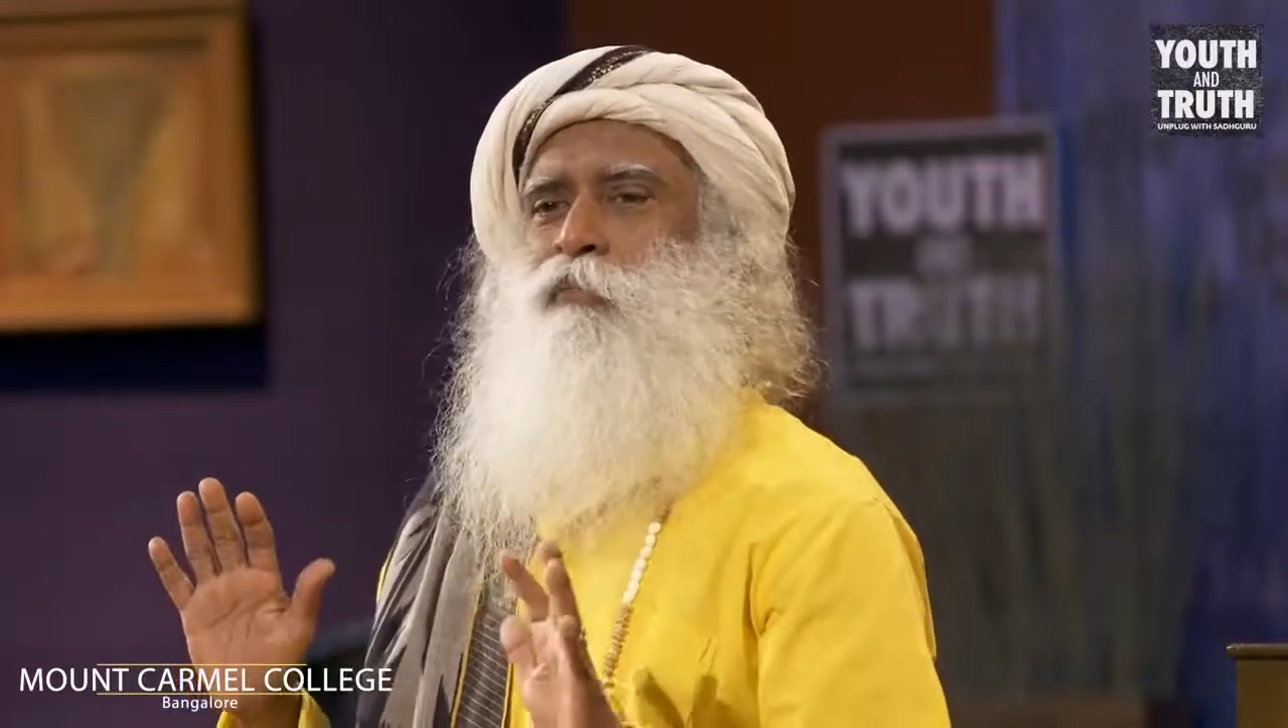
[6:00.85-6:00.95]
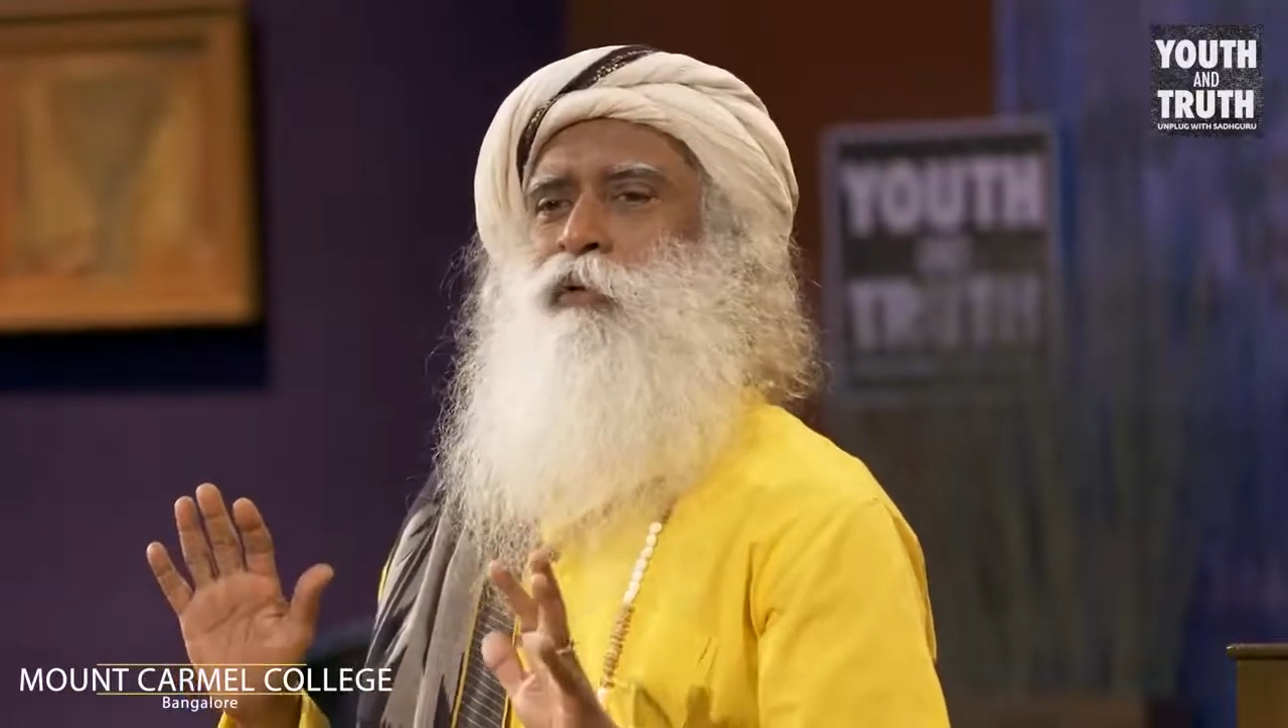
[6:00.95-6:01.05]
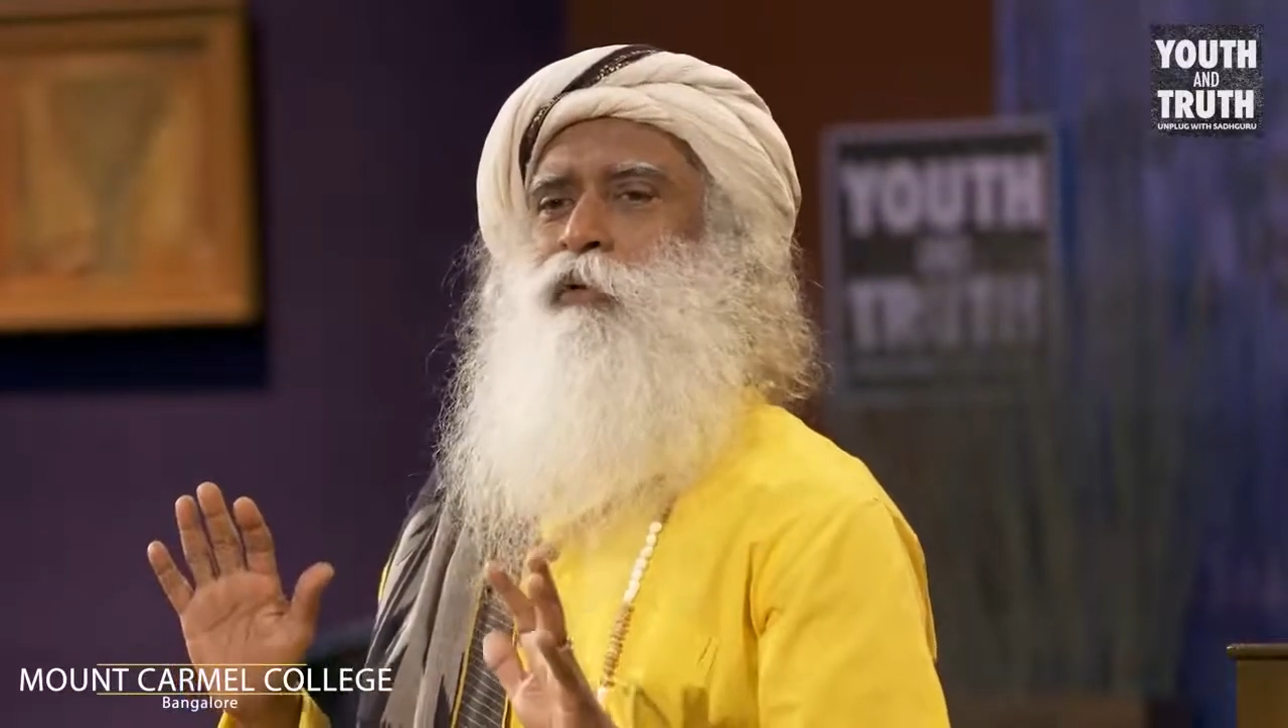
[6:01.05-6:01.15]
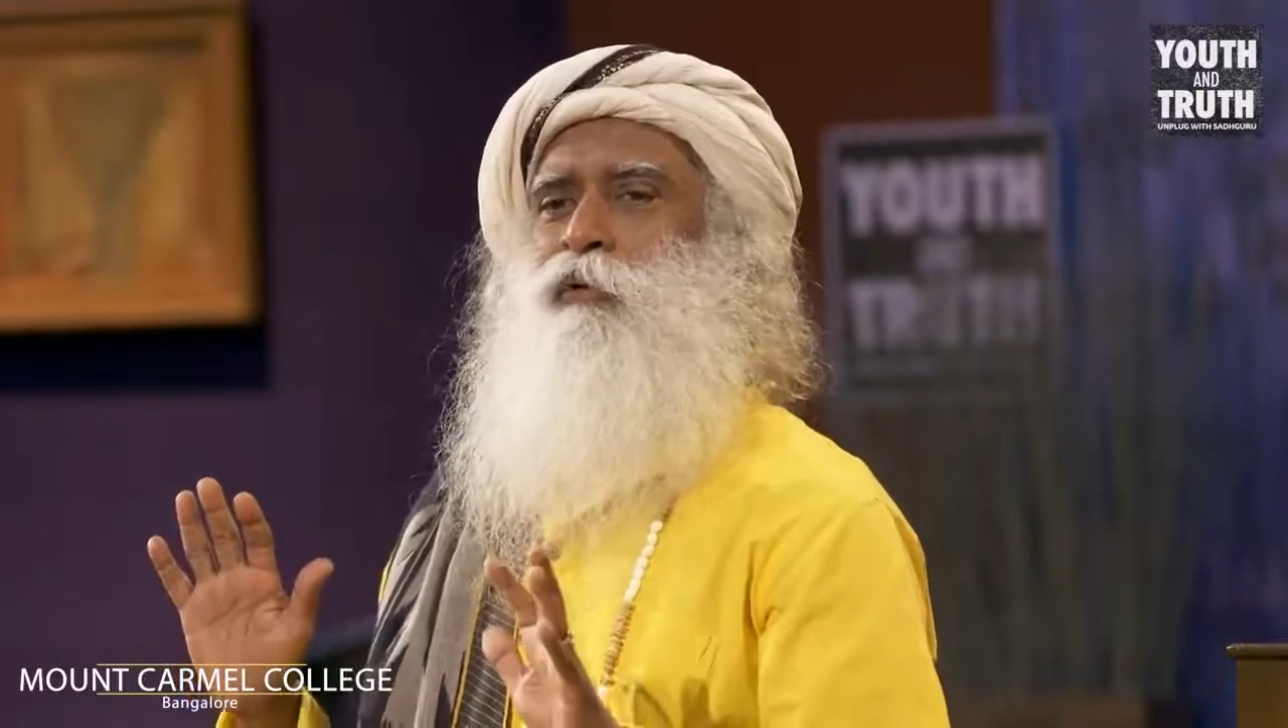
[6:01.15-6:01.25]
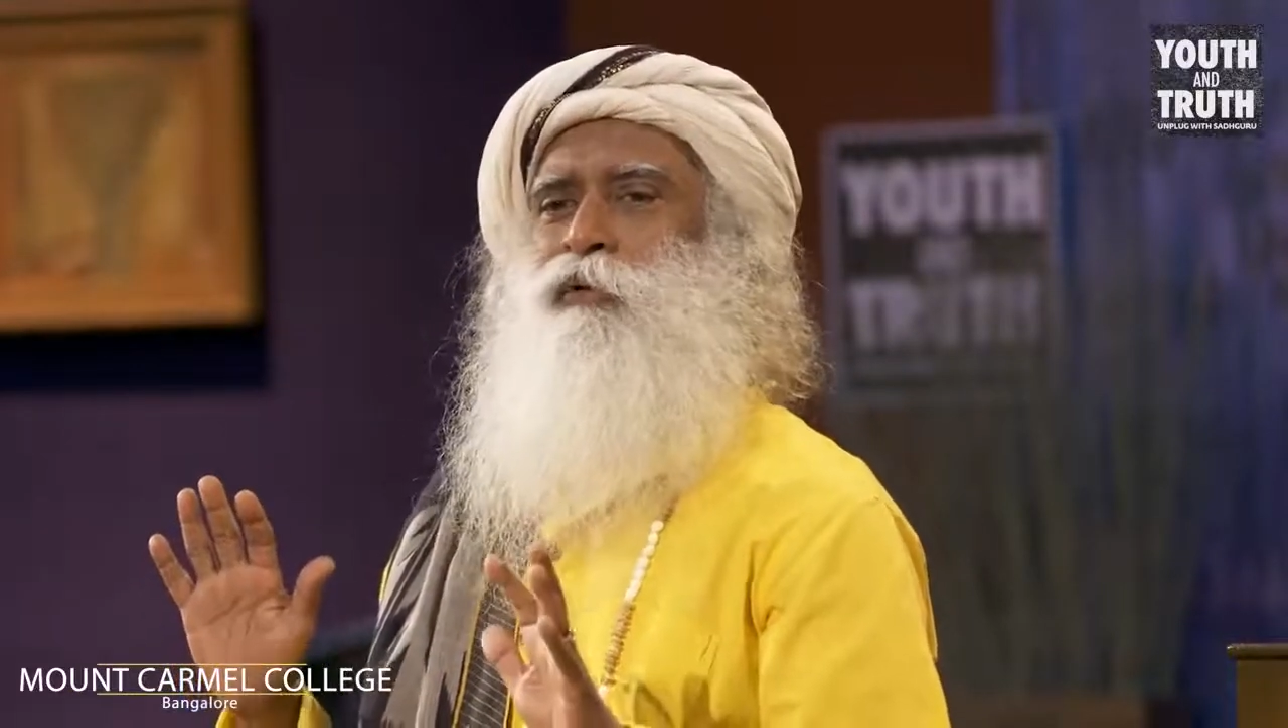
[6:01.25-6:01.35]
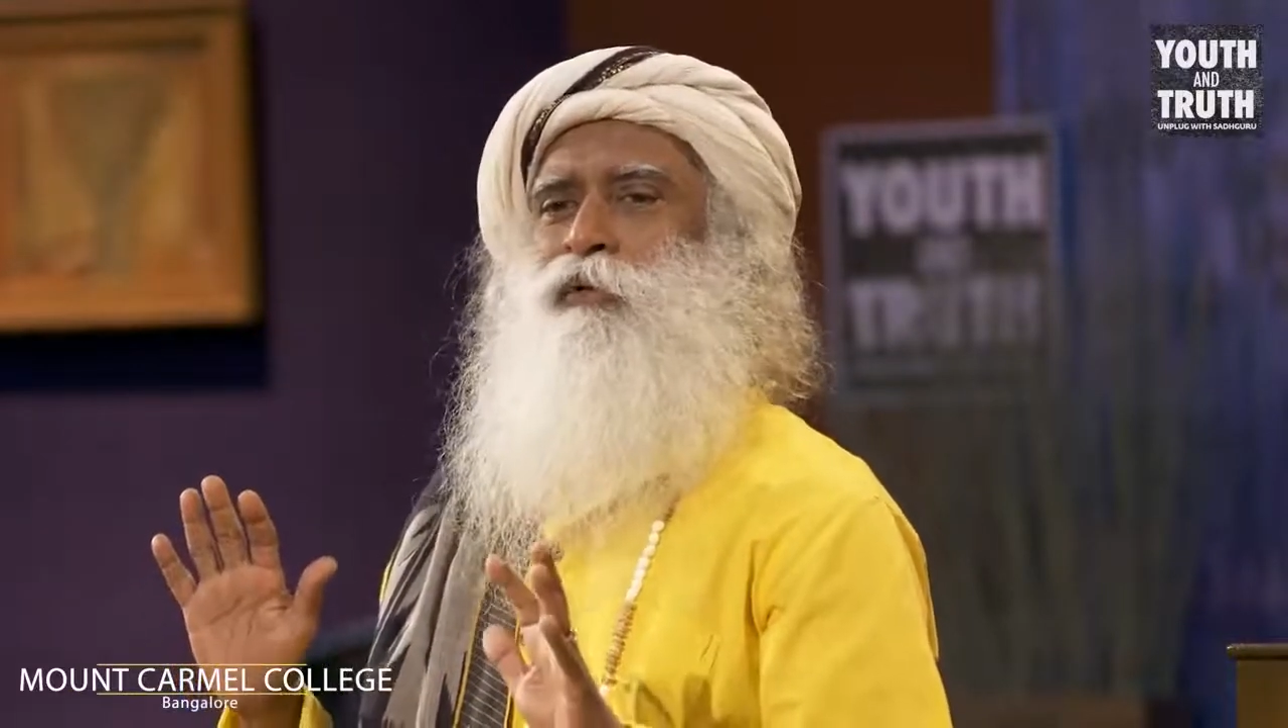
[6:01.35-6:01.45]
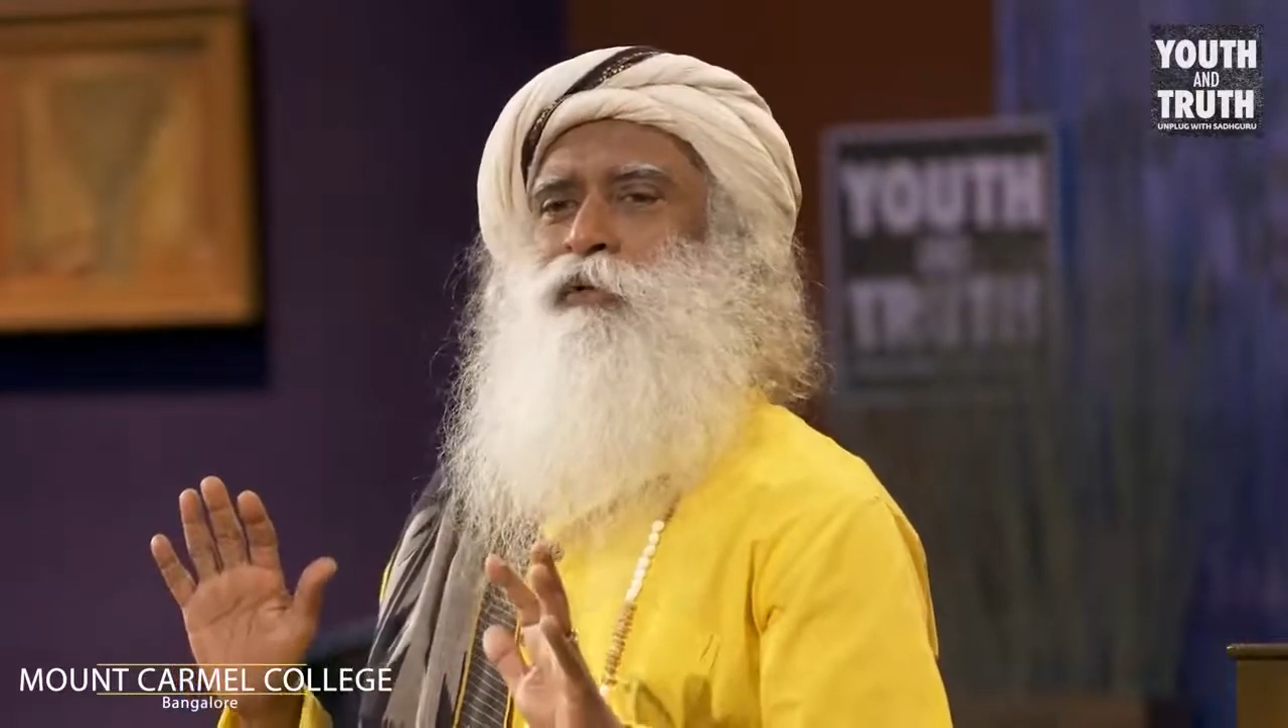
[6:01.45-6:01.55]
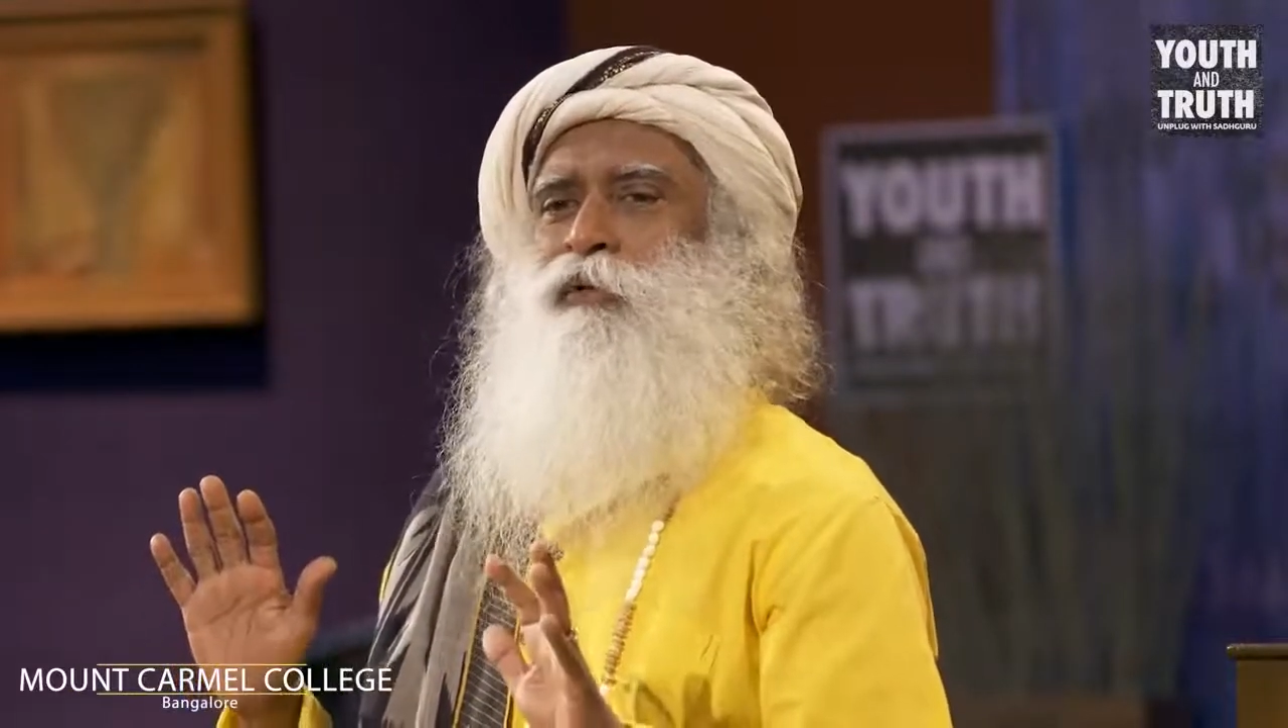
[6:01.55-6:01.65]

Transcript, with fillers: more